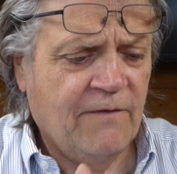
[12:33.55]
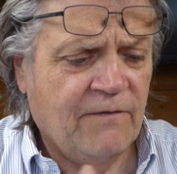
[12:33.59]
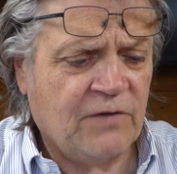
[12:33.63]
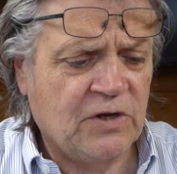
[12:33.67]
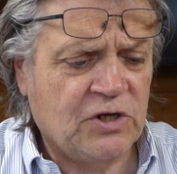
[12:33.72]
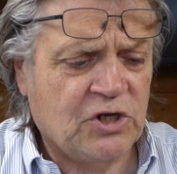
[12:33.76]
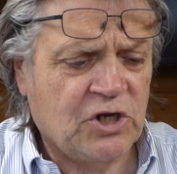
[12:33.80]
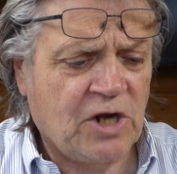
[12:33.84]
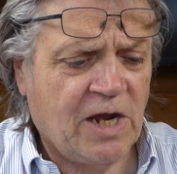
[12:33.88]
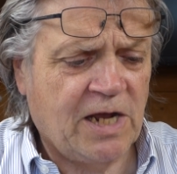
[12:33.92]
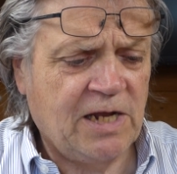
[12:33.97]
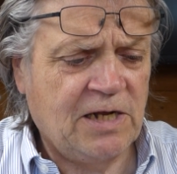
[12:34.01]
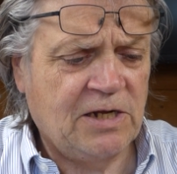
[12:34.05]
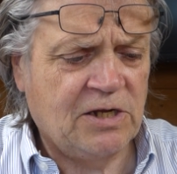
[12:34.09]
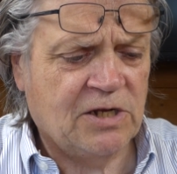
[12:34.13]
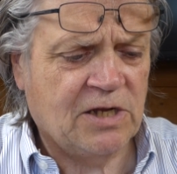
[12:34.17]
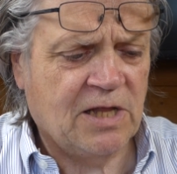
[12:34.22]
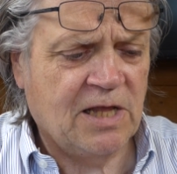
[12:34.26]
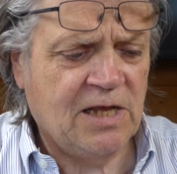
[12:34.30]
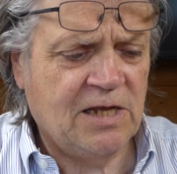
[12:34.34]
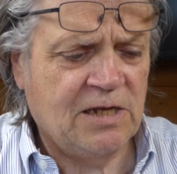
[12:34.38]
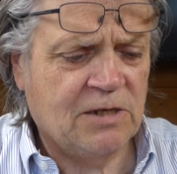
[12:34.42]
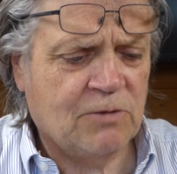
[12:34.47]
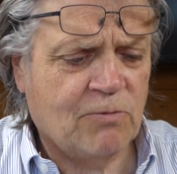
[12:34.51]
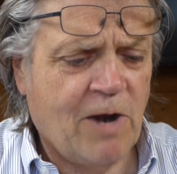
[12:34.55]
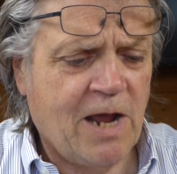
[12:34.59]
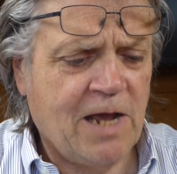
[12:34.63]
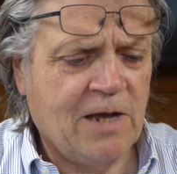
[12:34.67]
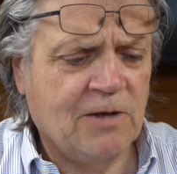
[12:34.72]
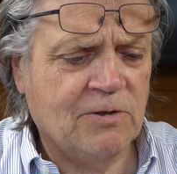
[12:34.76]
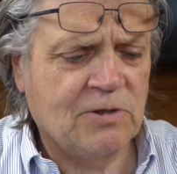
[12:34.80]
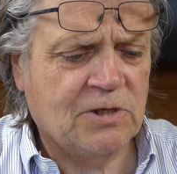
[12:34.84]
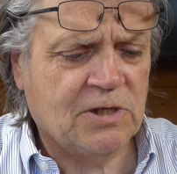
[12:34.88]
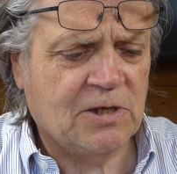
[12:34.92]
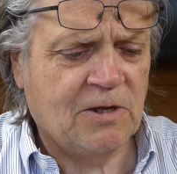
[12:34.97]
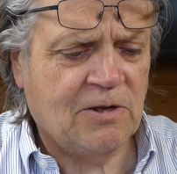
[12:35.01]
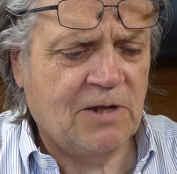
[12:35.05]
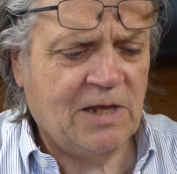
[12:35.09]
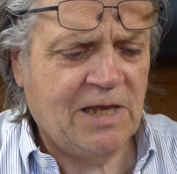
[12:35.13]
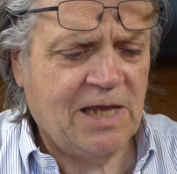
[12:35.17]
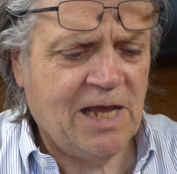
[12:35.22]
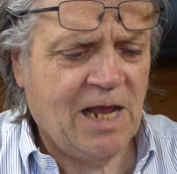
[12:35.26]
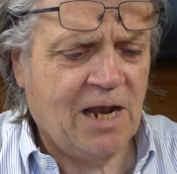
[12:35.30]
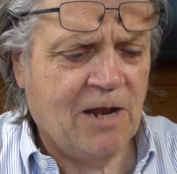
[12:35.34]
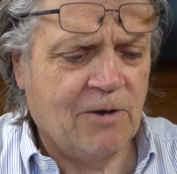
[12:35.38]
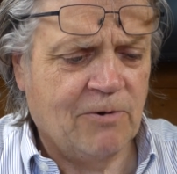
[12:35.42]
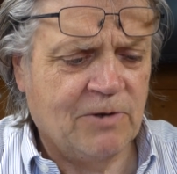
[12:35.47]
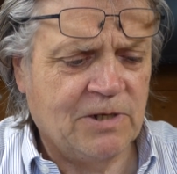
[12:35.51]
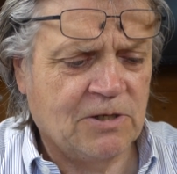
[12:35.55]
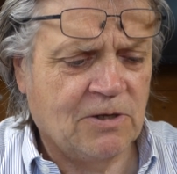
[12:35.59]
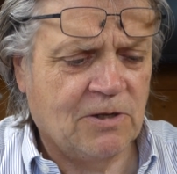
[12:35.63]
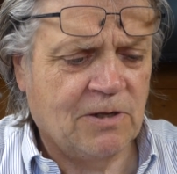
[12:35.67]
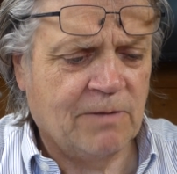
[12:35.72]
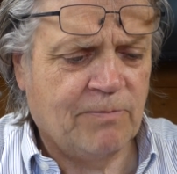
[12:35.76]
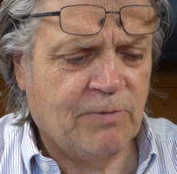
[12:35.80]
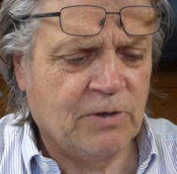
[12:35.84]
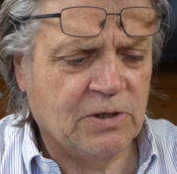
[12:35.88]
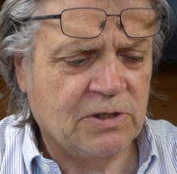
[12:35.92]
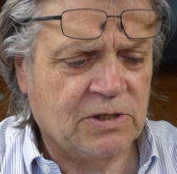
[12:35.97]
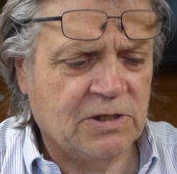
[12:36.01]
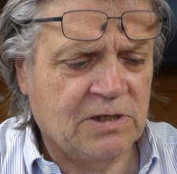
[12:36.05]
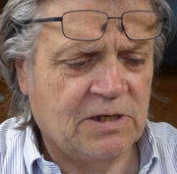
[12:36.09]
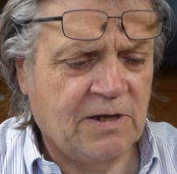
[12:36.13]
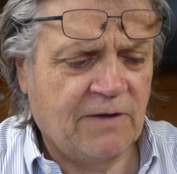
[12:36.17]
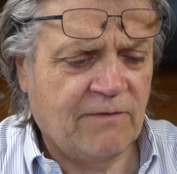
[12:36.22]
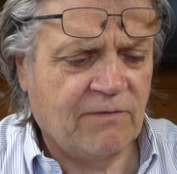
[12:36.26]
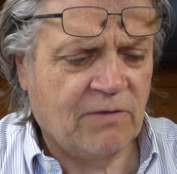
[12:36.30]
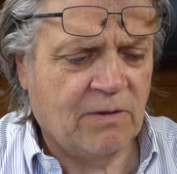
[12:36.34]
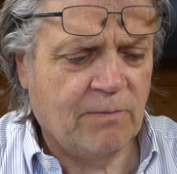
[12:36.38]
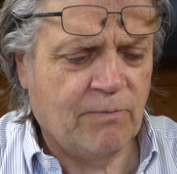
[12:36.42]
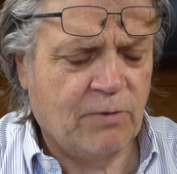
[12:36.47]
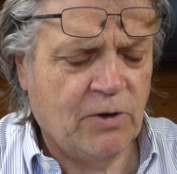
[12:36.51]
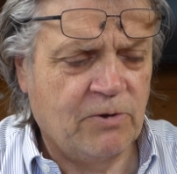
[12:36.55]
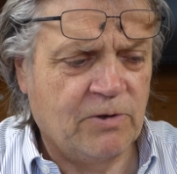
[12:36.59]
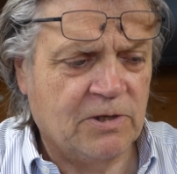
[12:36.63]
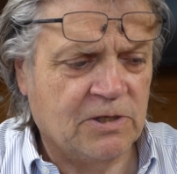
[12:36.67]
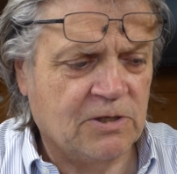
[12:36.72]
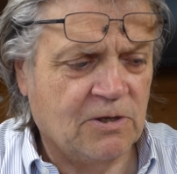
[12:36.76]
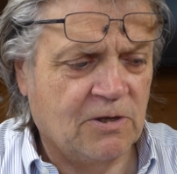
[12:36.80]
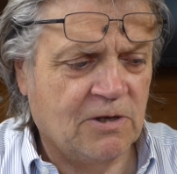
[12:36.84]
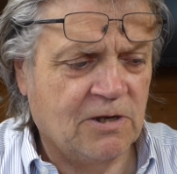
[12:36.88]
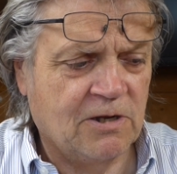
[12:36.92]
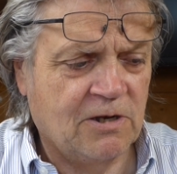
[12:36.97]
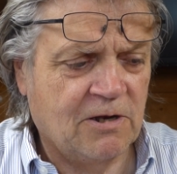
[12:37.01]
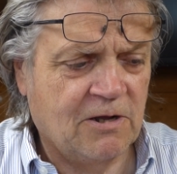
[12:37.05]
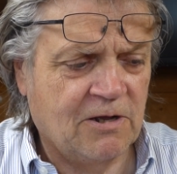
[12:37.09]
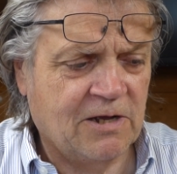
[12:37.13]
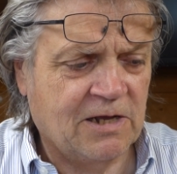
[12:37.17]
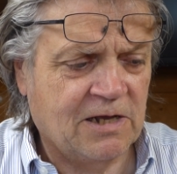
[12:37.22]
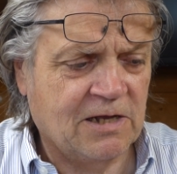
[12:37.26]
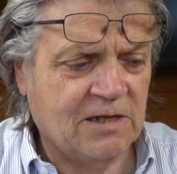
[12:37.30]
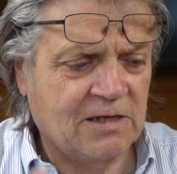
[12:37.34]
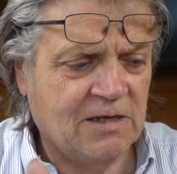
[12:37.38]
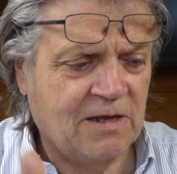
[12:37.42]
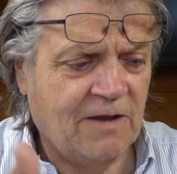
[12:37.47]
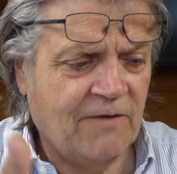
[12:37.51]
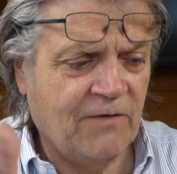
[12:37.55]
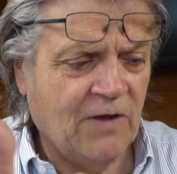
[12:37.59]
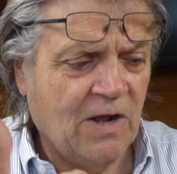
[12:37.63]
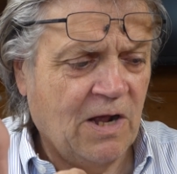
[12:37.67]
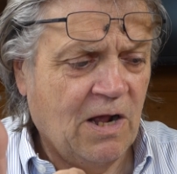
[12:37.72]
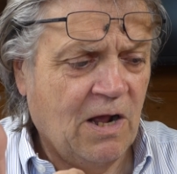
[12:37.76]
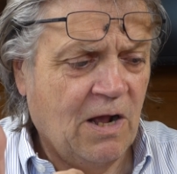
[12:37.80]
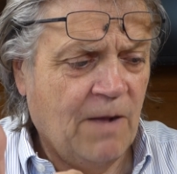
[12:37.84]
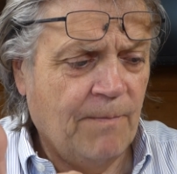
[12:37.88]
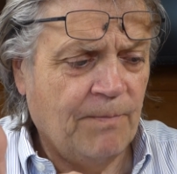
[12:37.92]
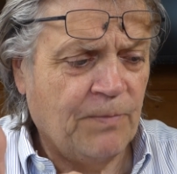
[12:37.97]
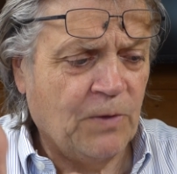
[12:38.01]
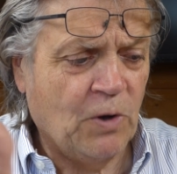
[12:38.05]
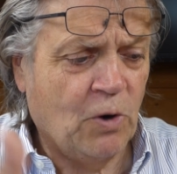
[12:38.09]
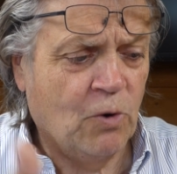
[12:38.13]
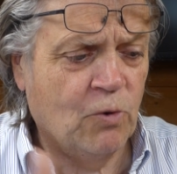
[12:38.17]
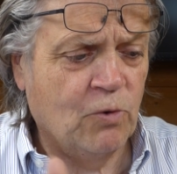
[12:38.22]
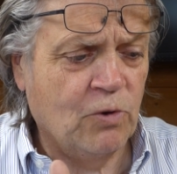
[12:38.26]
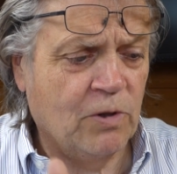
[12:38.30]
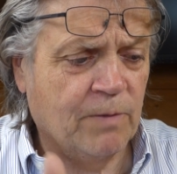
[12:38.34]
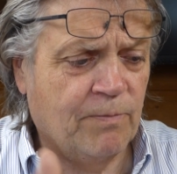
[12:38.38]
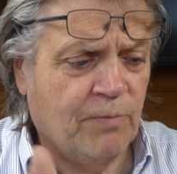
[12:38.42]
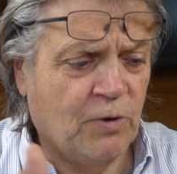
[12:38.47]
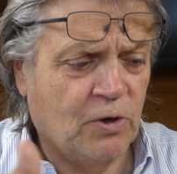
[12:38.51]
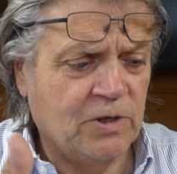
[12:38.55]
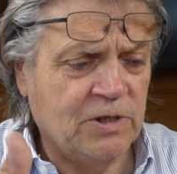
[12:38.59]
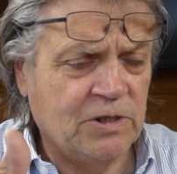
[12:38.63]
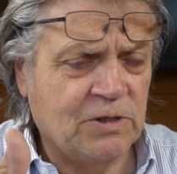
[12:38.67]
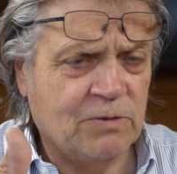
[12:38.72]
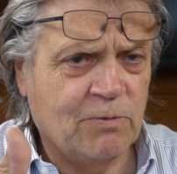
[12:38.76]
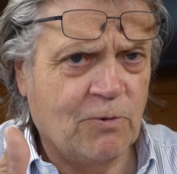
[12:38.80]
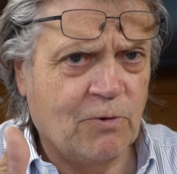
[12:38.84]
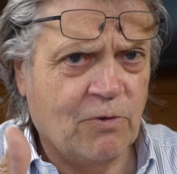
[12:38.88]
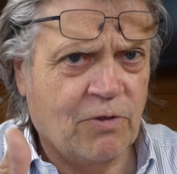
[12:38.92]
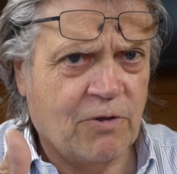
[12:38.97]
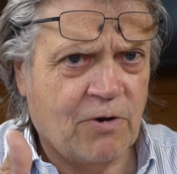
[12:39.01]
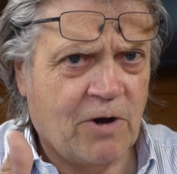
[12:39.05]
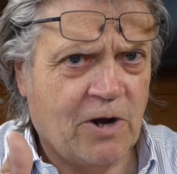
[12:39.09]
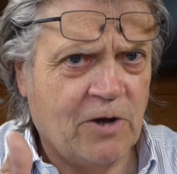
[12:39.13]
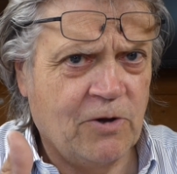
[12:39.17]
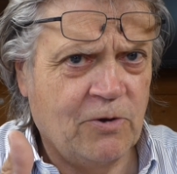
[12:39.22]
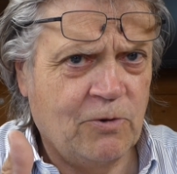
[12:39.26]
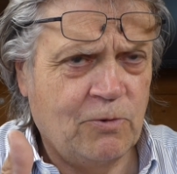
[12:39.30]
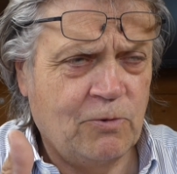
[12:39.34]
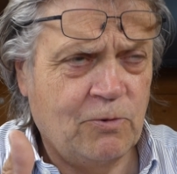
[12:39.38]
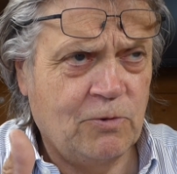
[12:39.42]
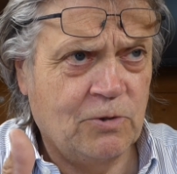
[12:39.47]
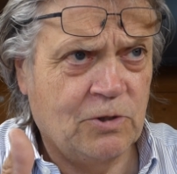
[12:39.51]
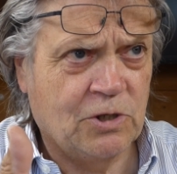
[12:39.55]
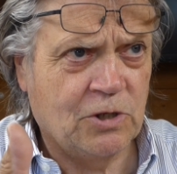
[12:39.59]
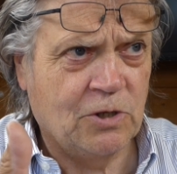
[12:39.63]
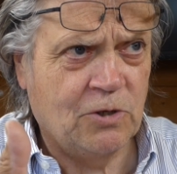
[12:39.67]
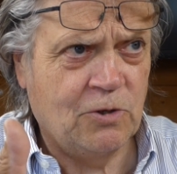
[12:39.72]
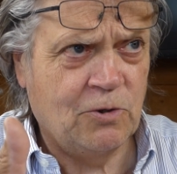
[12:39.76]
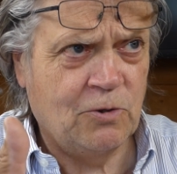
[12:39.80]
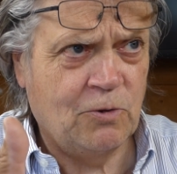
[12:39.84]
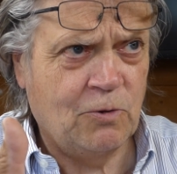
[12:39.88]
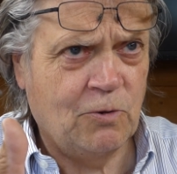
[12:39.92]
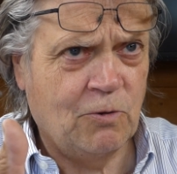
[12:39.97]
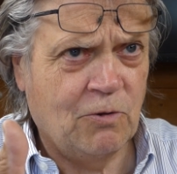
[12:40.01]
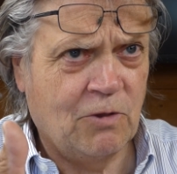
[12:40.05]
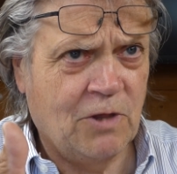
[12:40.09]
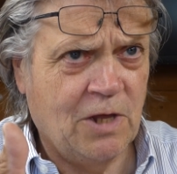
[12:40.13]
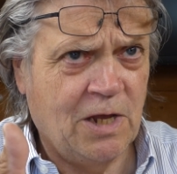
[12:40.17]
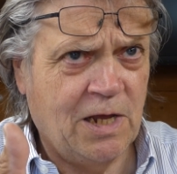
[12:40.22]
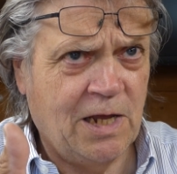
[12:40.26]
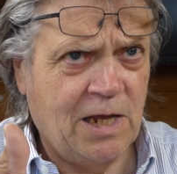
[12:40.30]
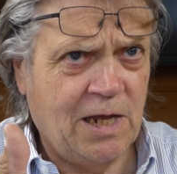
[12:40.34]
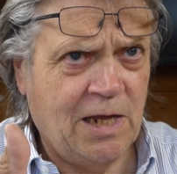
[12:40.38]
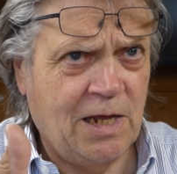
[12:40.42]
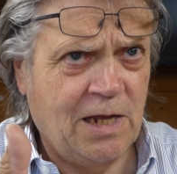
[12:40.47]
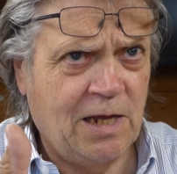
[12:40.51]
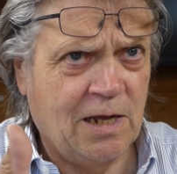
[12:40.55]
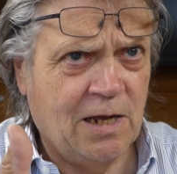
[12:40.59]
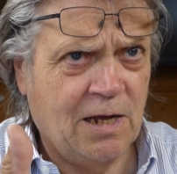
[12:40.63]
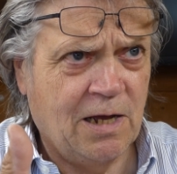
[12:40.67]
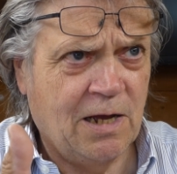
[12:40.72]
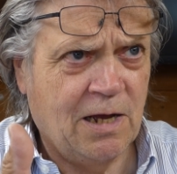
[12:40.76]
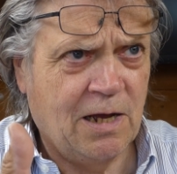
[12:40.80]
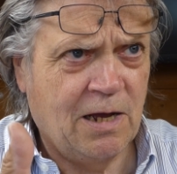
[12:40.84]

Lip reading: If I change these round so the yellow is on the positive, the blue is on the negative, all the points will throw to the